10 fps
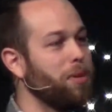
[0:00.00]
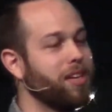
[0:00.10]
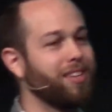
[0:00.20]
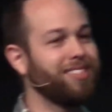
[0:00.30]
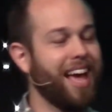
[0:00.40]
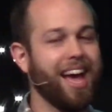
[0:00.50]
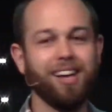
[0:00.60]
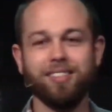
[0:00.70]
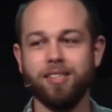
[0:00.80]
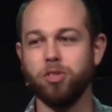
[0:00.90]
Because
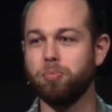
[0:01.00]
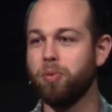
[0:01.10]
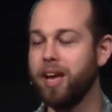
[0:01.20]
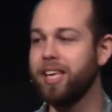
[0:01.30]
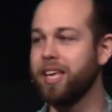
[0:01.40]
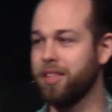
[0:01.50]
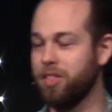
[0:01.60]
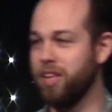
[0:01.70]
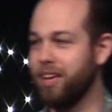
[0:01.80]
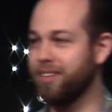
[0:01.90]
as he's
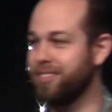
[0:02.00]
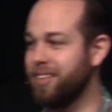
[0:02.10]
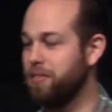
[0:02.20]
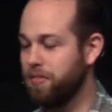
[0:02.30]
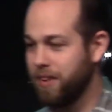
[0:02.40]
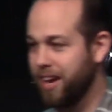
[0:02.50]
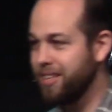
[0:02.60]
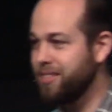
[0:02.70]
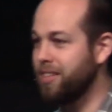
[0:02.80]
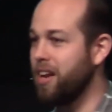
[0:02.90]
breaking things, he
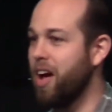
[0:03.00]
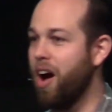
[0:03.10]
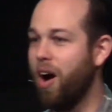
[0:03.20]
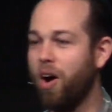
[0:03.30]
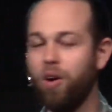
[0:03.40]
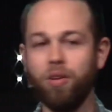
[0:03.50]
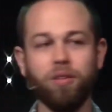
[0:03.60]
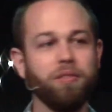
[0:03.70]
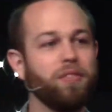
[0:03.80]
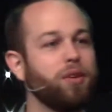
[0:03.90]
finds that
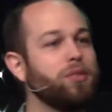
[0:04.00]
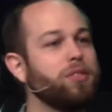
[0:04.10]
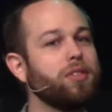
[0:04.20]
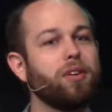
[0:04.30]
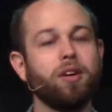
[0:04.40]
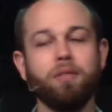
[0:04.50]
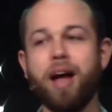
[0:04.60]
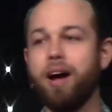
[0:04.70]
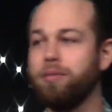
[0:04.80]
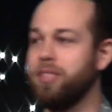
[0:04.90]
all of those that are
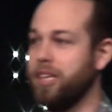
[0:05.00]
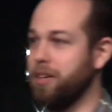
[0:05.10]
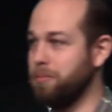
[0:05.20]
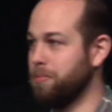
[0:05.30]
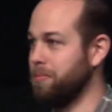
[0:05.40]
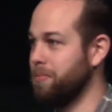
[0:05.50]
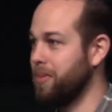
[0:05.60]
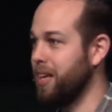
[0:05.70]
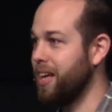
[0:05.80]
around him,